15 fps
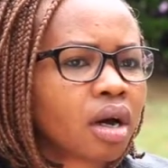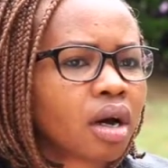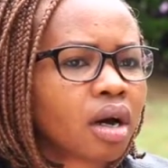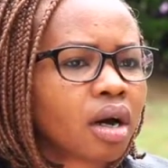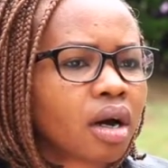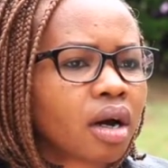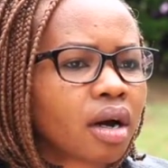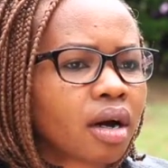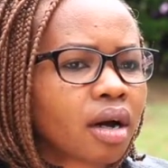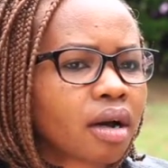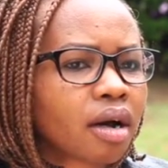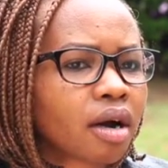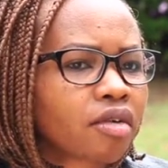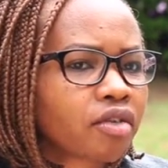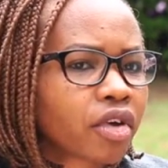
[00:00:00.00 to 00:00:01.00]

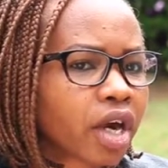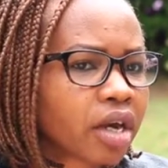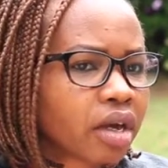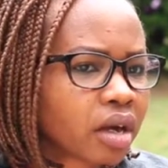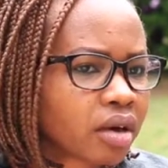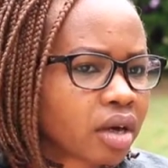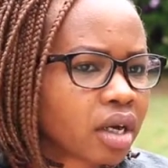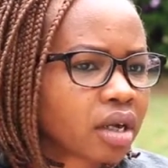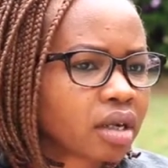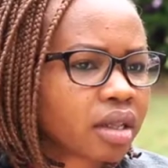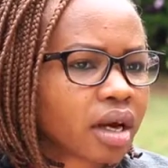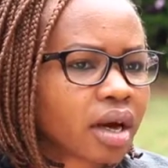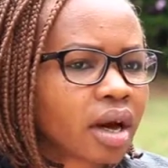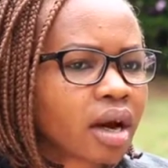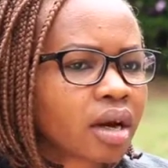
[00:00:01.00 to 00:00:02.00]
A fair hearing,
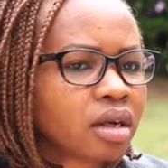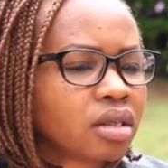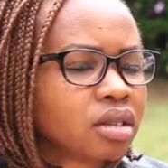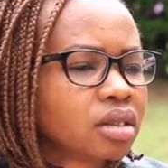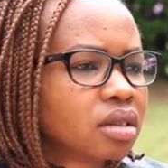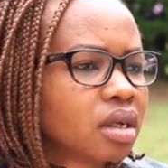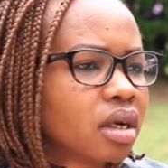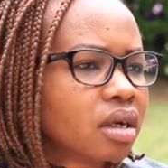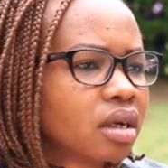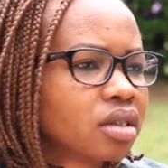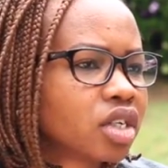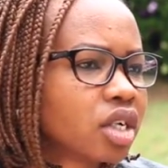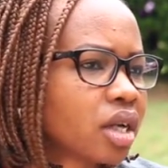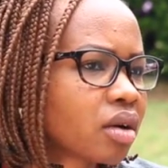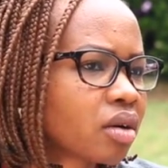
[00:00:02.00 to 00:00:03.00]
there are
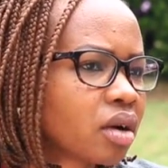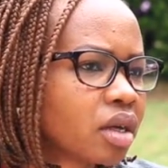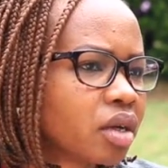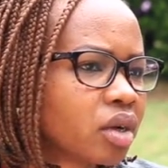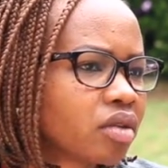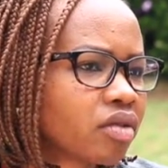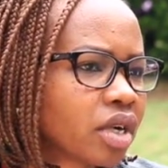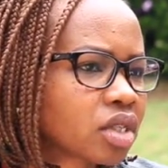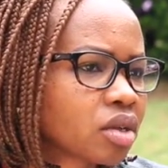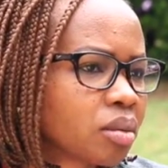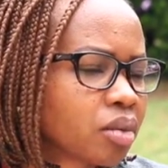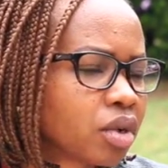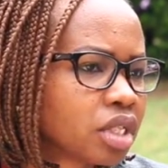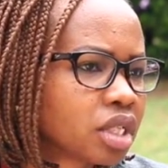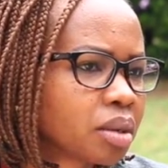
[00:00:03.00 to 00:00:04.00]
general universal
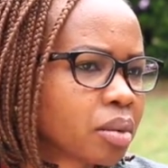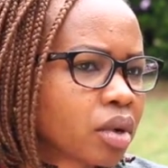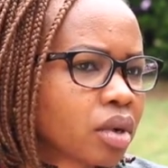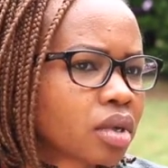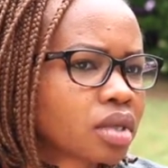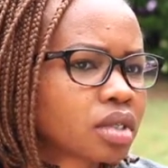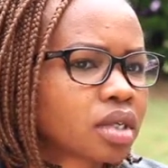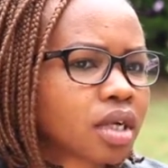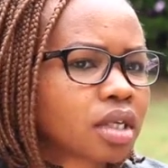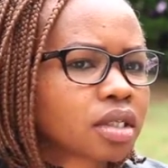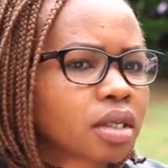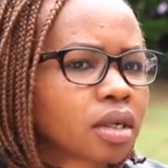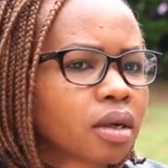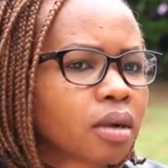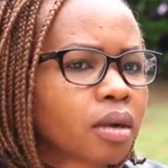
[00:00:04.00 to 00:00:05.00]
principles that
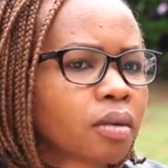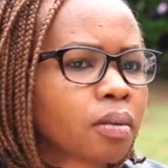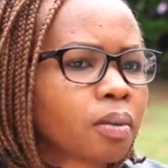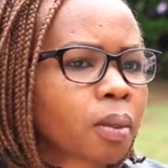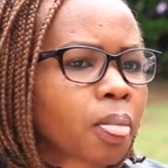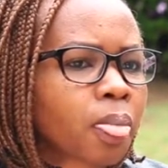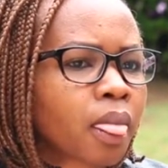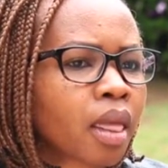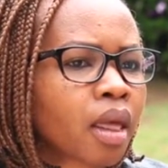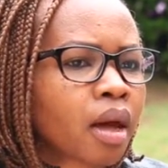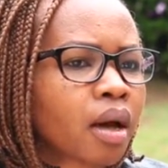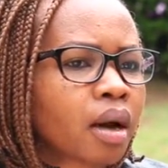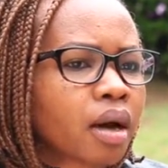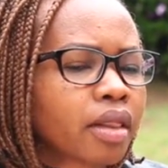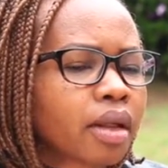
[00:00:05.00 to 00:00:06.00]

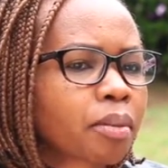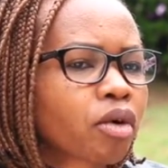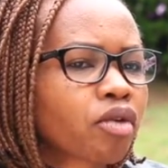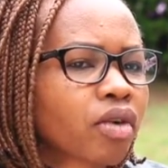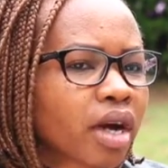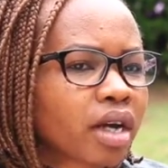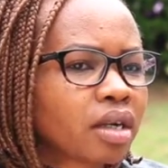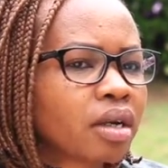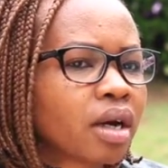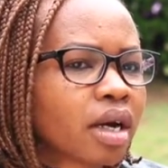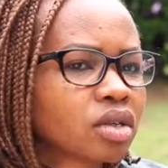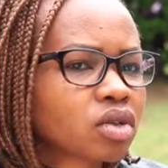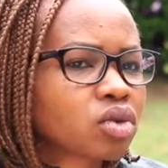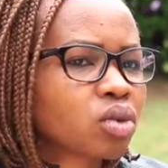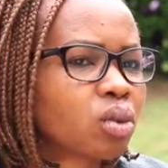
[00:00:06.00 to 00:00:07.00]
they provide
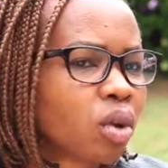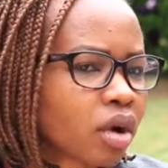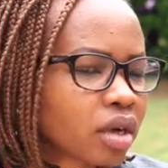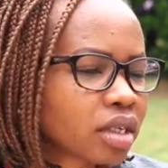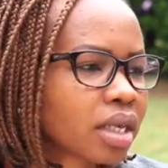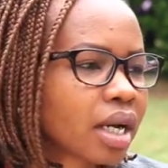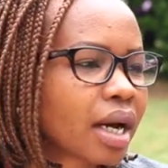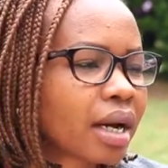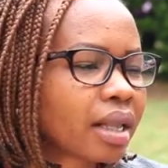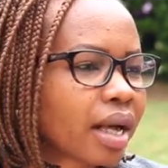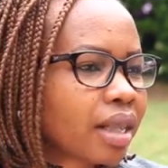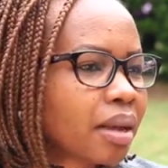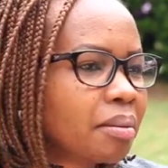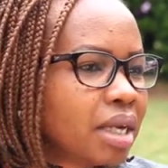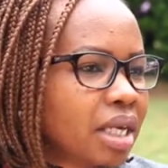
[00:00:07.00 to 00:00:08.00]
as to what
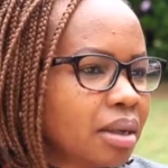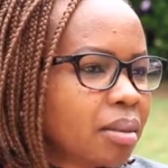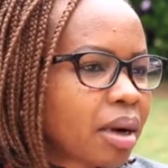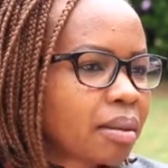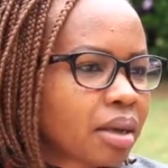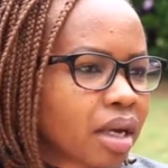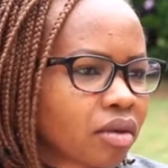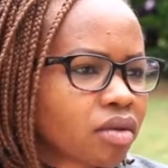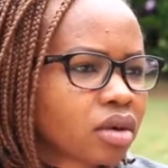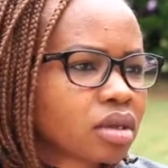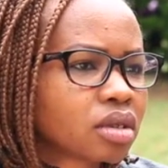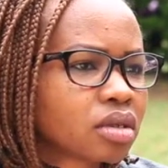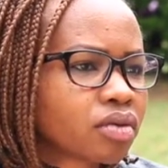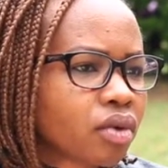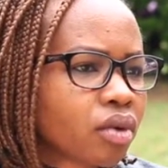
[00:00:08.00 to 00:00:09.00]
are the minimum
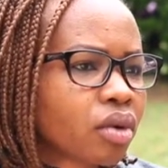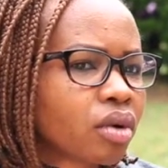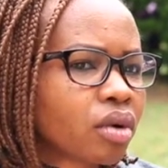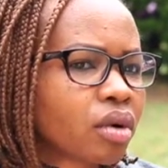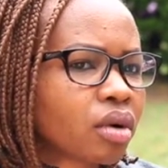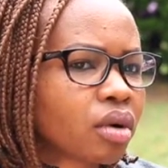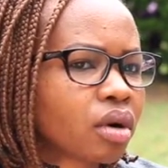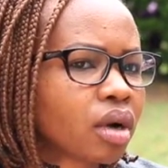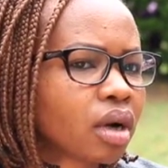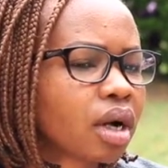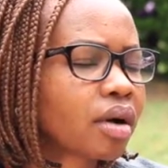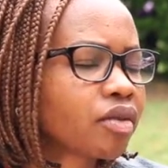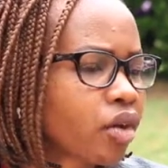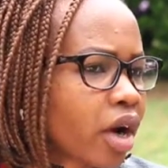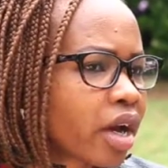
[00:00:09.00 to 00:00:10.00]
levels for
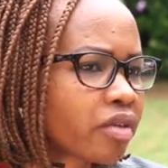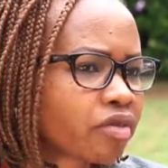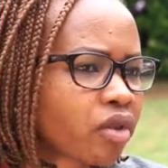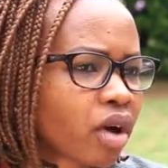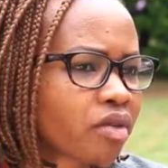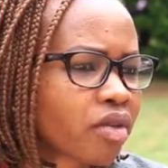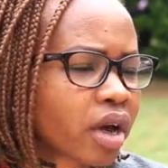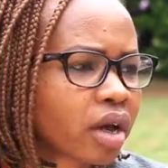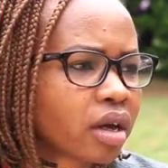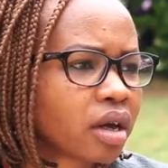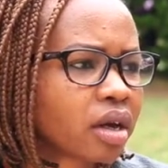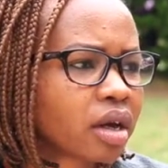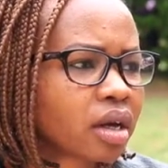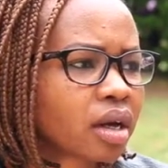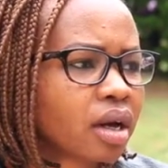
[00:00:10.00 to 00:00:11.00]
a fair
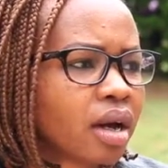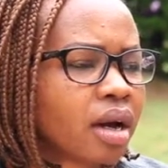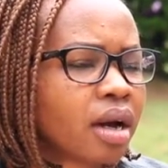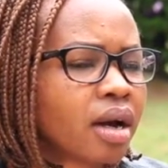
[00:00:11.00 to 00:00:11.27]
hearing.